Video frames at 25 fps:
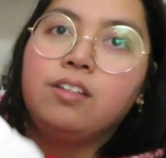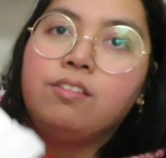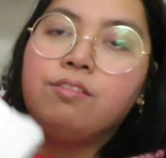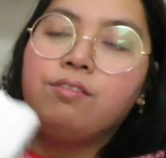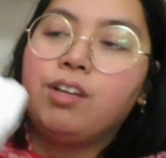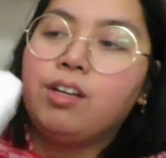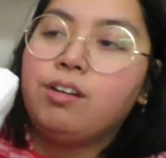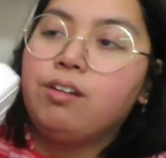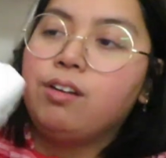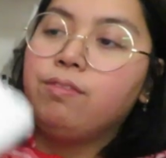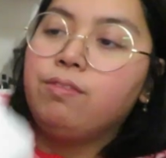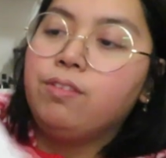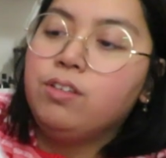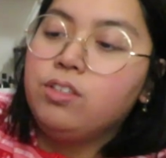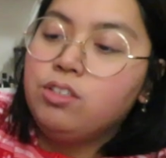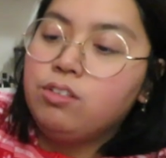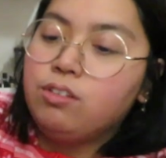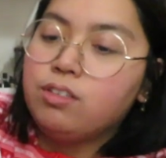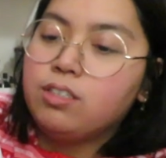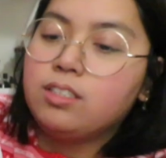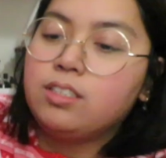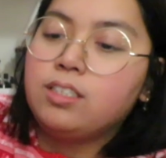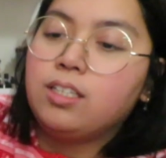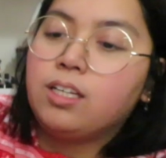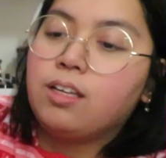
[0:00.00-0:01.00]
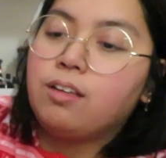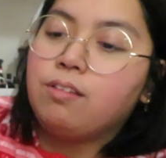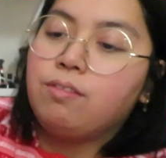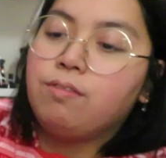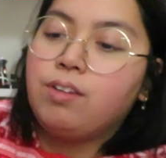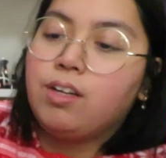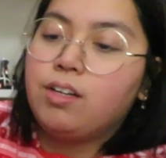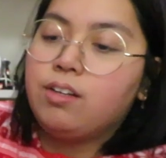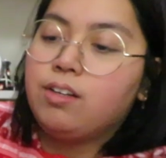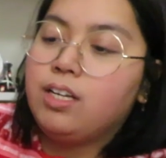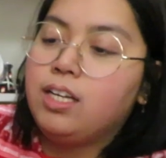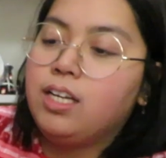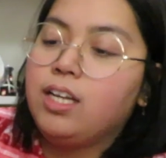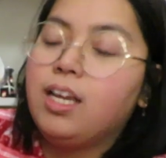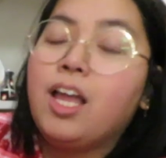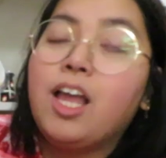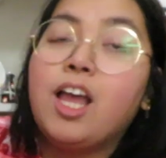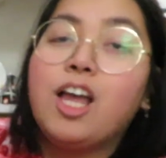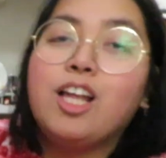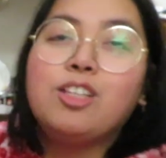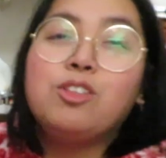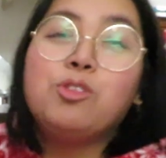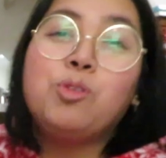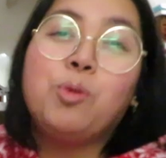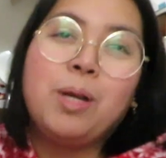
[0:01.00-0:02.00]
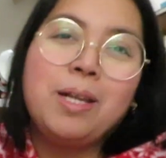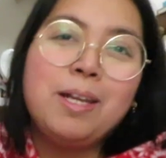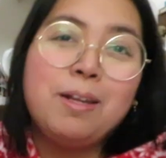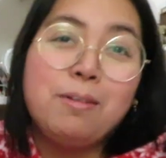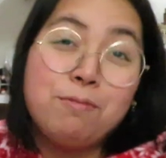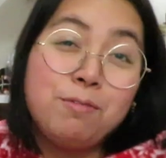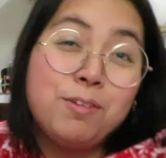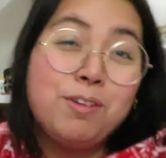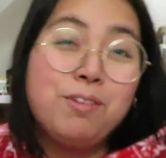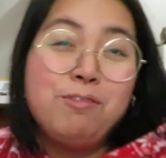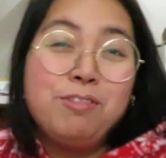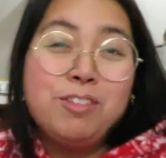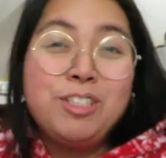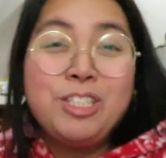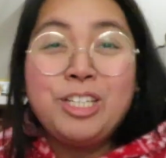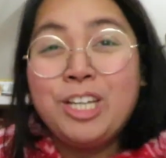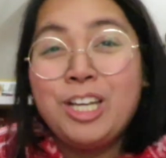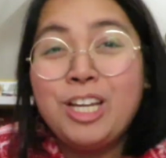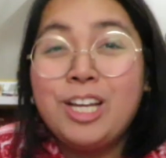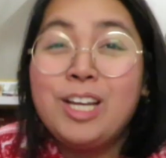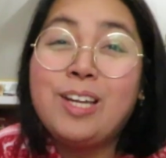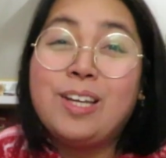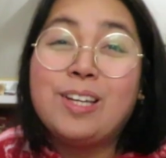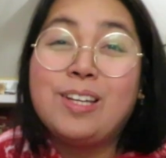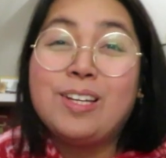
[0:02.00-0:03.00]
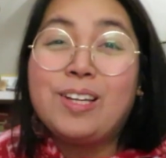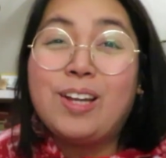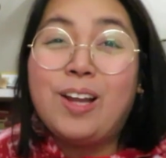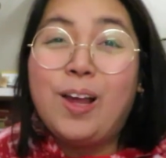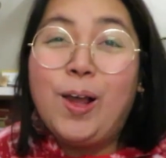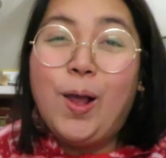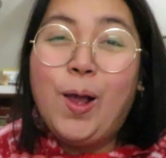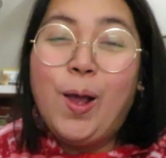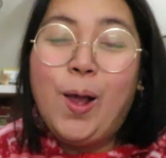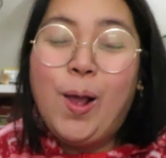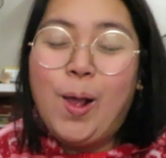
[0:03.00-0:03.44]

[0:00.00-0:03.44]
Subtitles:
very futuristic, very 2015.